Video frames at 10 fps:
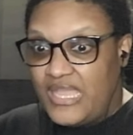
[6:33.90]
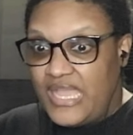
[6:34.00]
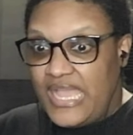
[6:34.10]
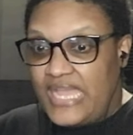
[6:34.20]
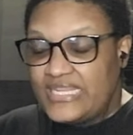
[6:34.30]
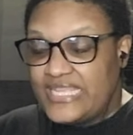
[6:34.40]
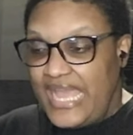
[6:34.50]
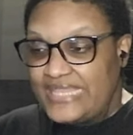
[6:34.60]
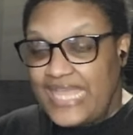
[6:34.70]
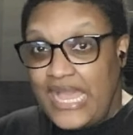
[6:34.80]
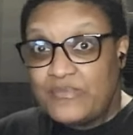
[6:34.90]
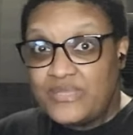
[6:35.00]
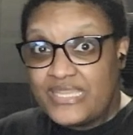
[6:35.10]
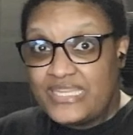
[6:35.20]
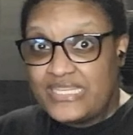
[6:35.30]
And he had the
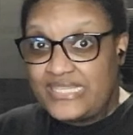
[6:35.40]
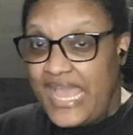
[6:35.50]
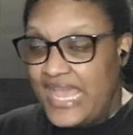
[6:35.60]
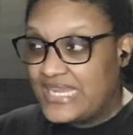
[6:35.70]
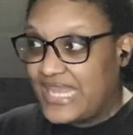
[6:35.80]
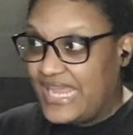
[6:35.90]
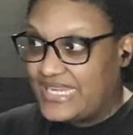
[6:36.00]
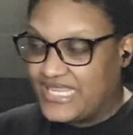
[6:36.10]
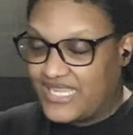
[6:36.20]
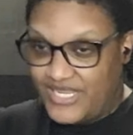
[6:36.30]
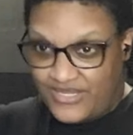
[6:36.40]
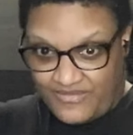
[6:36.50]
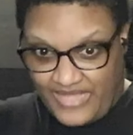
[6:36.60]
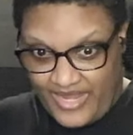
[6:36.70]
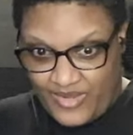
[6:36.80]
amulet in his hand, and he kind of
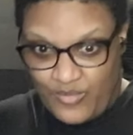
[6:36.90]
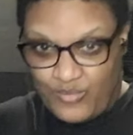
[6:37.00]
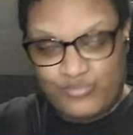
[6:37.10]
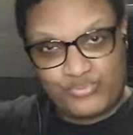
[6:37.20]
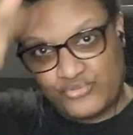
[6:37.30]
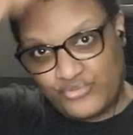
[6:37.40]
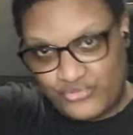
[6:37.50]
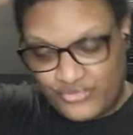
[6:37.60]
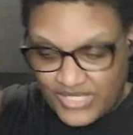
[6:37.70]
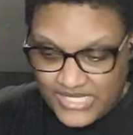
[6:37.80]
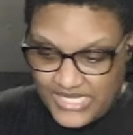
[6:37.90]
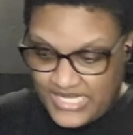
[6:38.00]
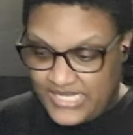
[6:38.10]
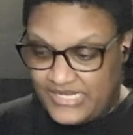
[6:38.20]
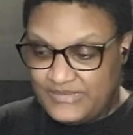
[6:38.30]
like whoosh,
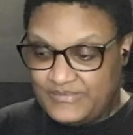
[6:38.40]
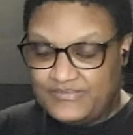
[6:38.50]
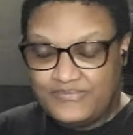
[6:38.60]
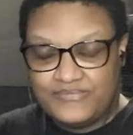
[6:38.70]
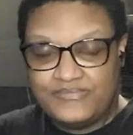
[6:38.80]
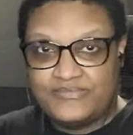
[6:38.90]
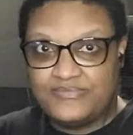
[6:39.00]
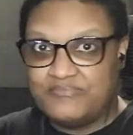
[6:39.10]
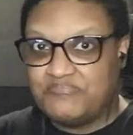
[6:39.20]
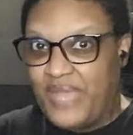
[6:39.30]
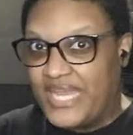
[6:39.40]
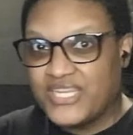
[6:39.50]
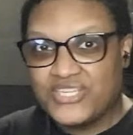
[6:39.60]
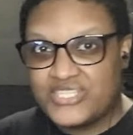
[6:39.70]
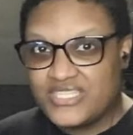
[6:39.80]

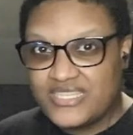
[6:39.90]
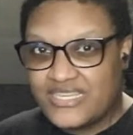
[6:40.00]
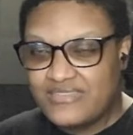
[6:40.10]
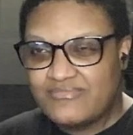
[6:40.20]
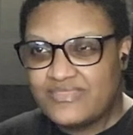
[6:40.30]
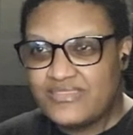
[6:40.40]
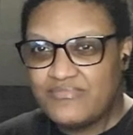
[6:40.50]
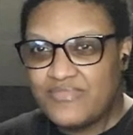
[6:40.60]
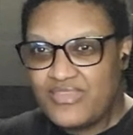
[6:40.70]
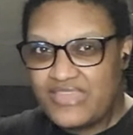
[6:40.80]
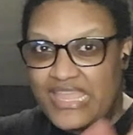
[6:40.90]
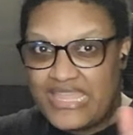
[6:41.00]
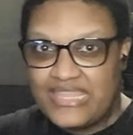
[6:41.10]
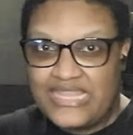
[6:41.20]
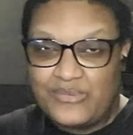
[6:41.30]
banished the
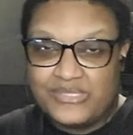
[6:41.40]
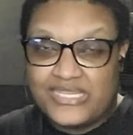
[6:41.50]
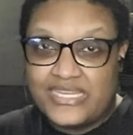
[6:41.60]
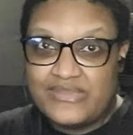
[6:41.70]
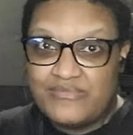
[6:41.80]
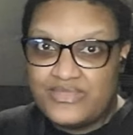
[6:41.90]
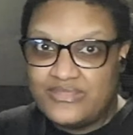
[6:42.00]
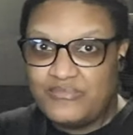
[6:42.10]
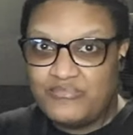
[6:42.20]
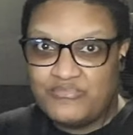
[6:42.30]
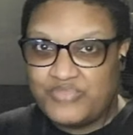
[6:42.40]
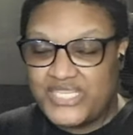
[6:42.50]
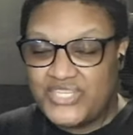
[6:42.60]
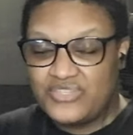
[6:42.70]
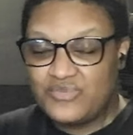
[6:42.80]
thingy that was in him, the
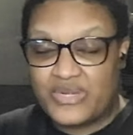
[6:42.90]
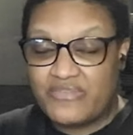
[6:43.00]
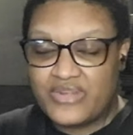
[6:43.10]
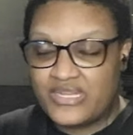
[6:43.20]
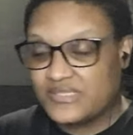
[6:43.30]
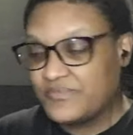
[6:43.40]
possession or whatever it is.